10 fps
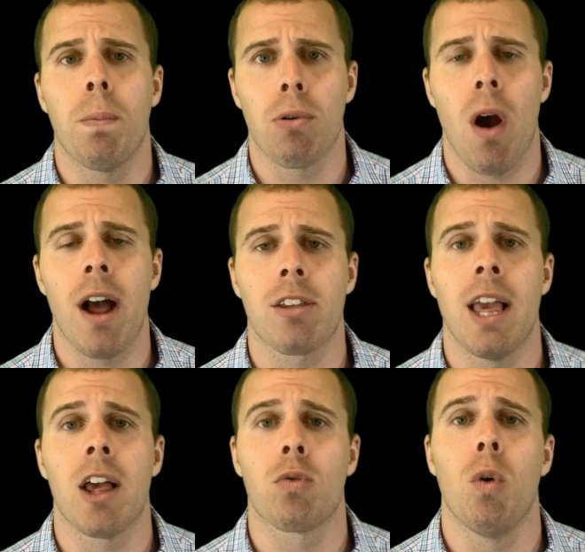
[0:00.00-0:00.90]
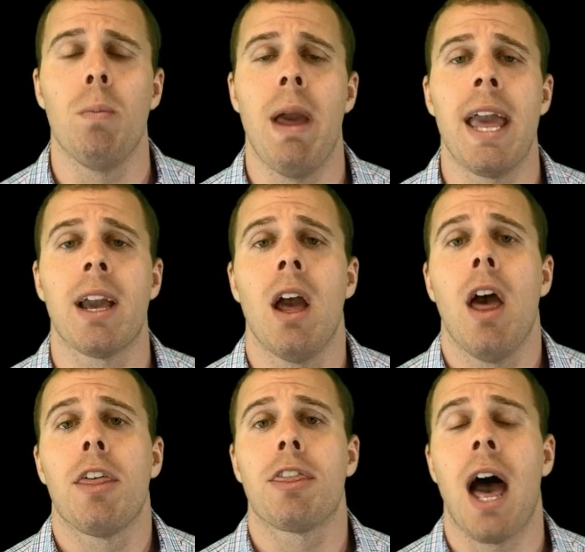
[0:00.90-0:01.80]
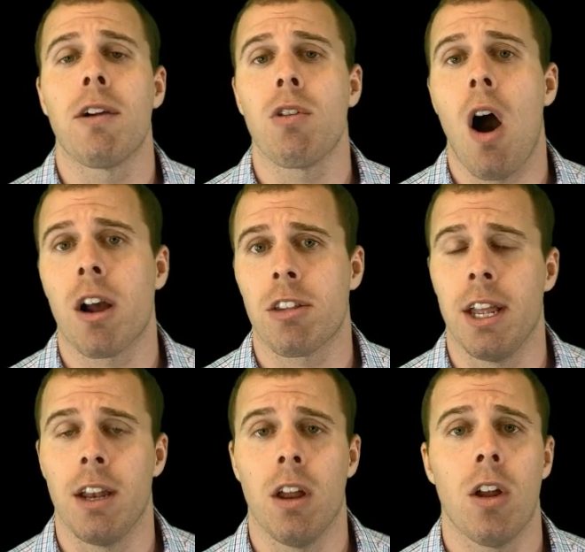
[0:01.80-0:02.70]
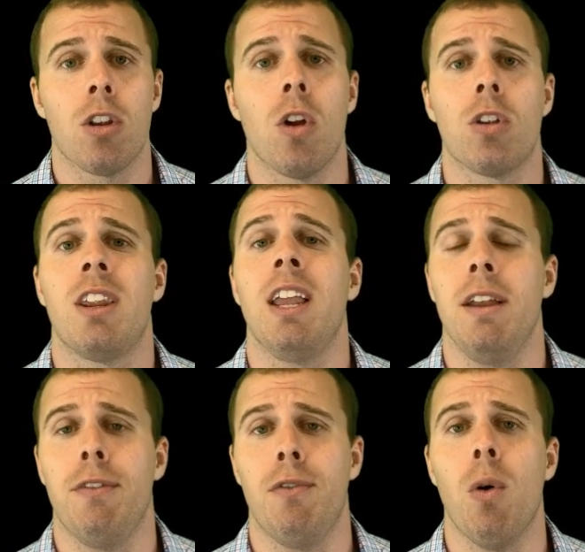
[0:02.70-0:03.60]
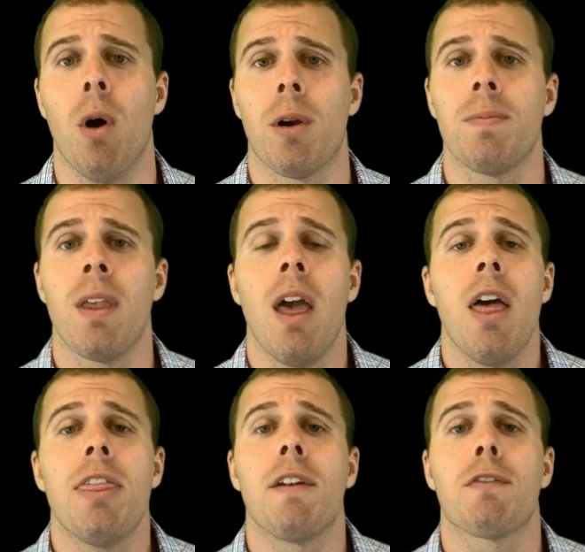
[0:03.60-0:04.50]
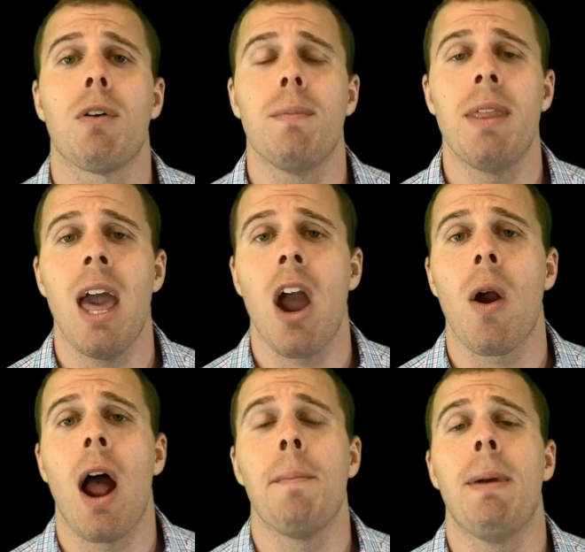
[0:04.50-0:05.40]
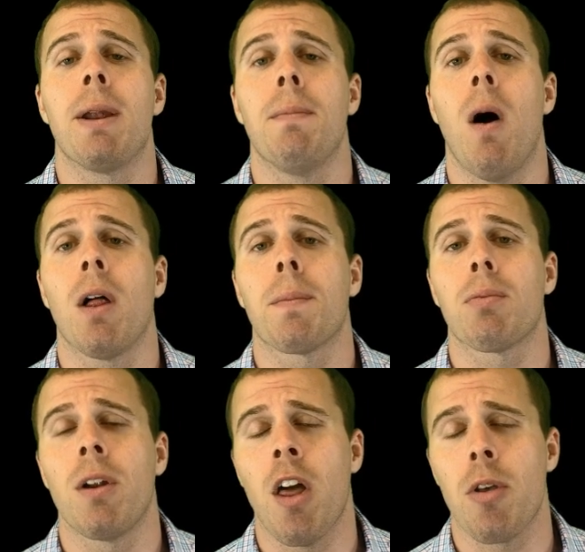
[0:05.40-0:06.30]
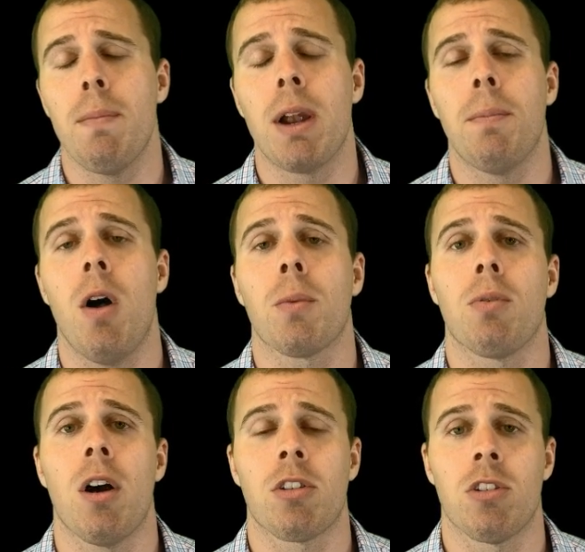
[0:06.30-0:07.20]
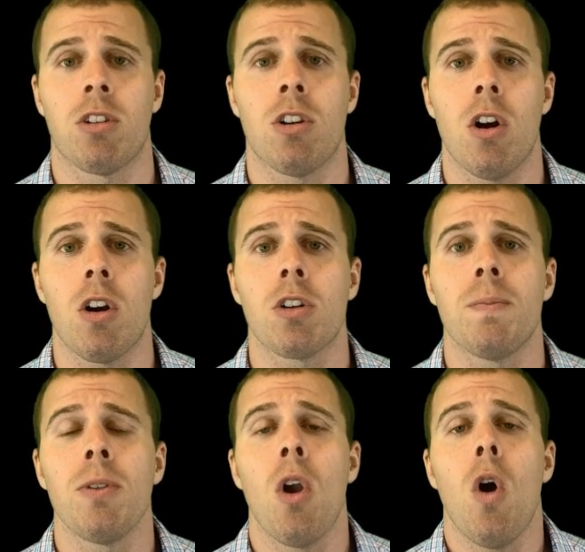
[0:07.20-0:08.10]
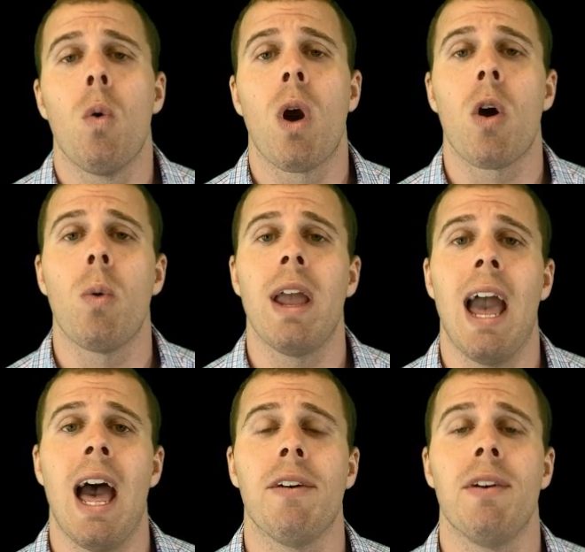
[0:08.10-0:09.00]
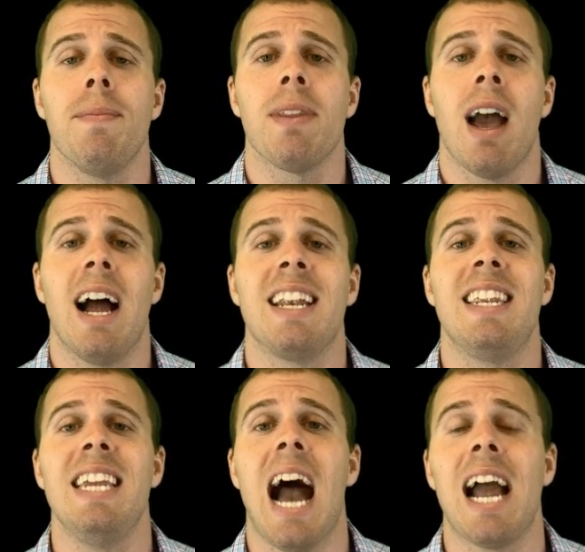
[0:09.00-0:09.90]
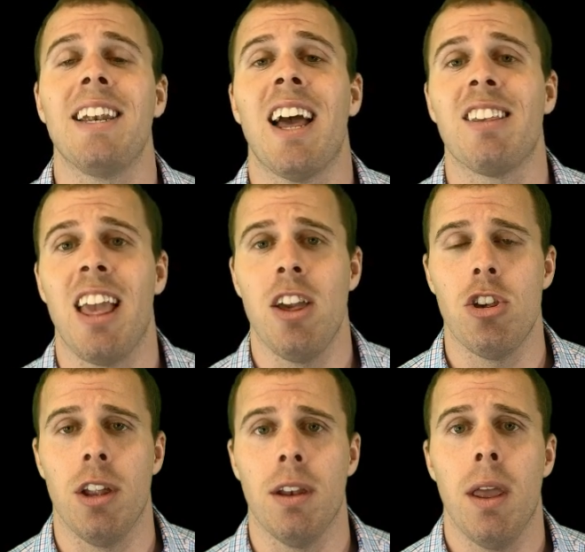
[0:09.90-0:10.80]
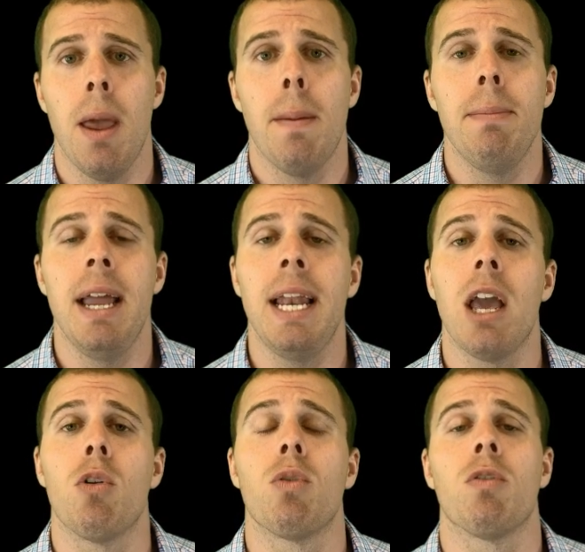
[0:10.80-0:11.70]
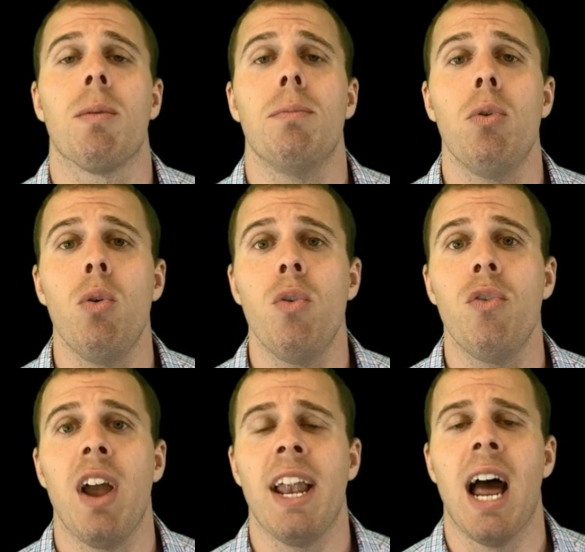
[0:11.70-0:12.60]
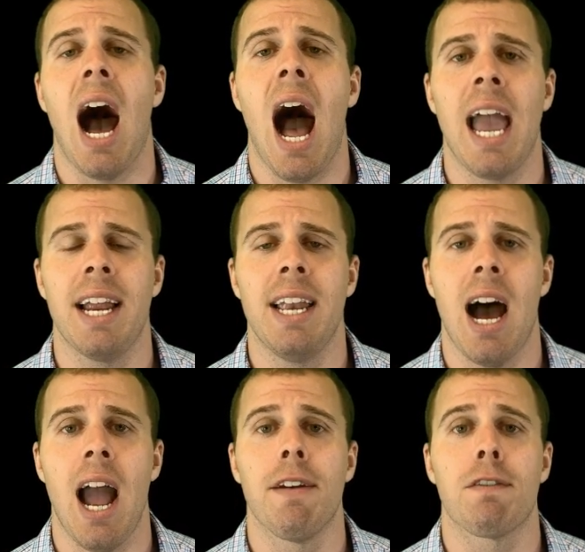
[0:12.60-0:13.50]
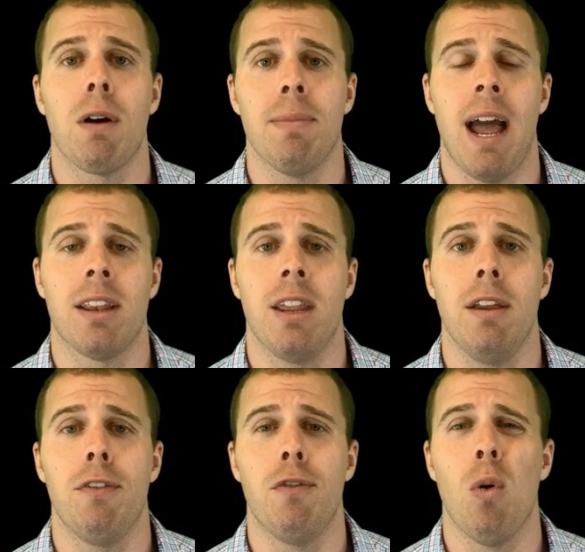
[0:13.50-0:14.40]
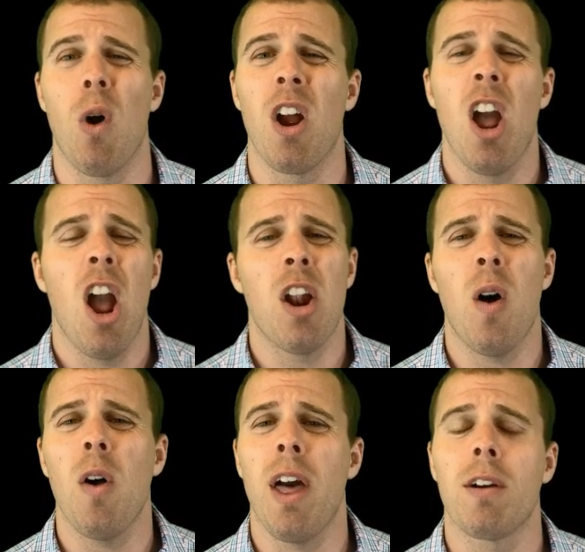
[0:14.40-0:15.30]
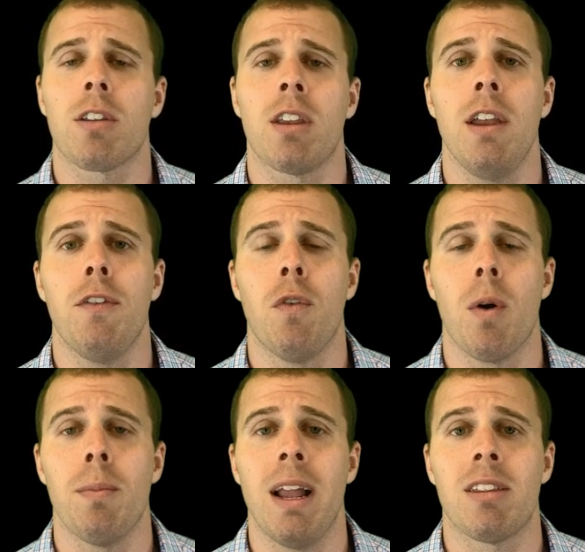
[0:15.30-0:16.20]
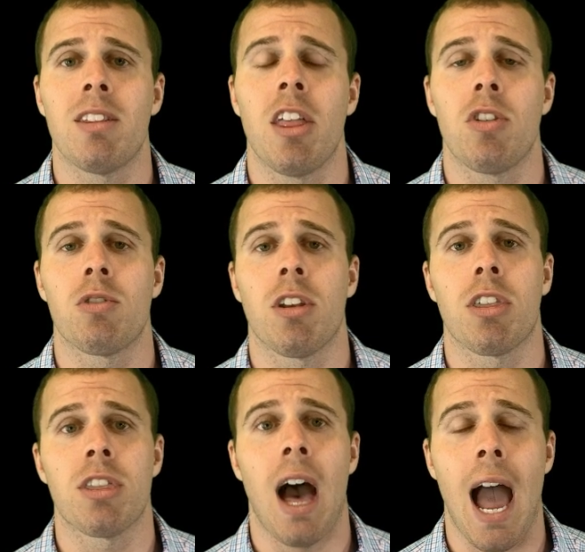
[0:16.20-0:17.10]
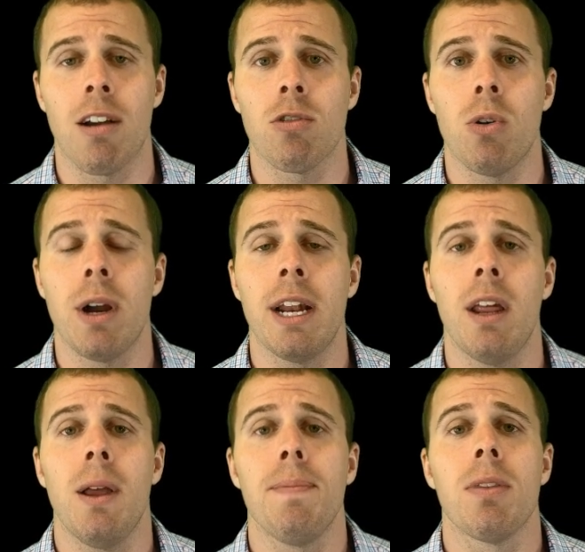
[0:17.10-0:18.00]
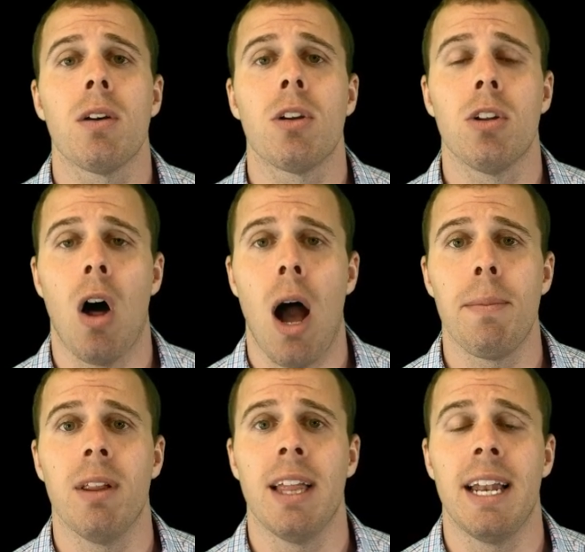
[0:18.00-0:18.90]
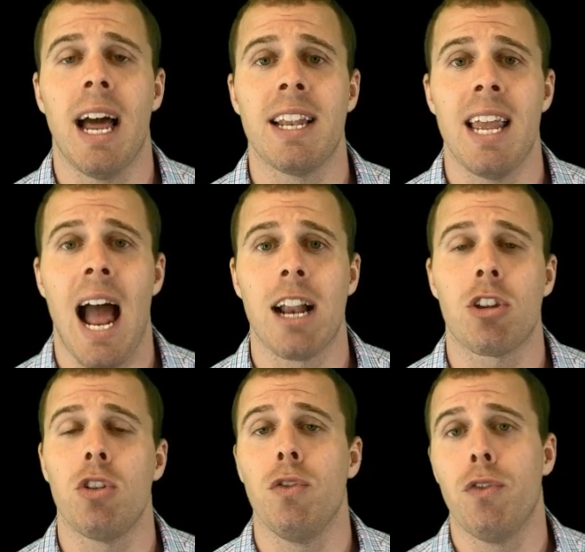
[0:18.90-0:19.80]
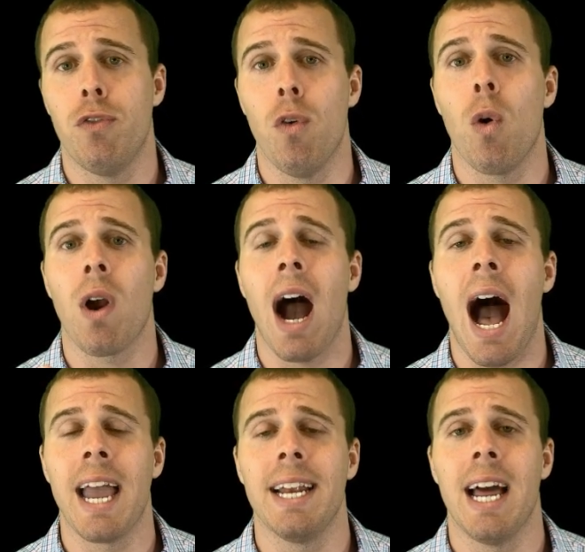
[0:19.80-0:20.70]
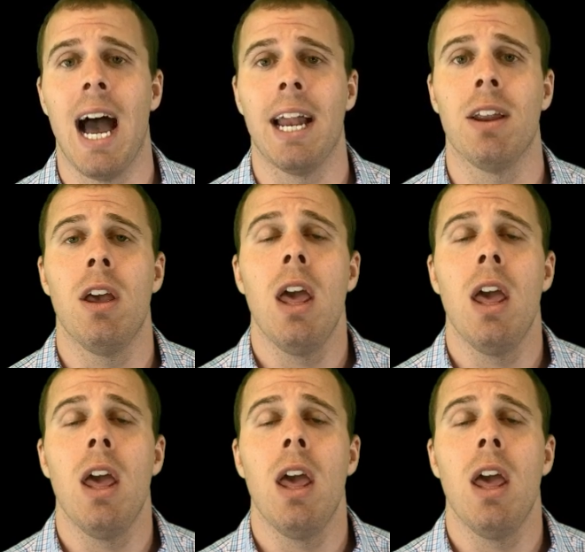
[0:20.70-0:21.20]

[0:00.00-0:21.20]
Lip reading: process will make thyroxine, T4. Then from there, another metabolic process occurs where we have deiodinization, meaning we remove an iodine from that T4. And all that T4 means is that there's a thyroid globulin attached to 4-iodine.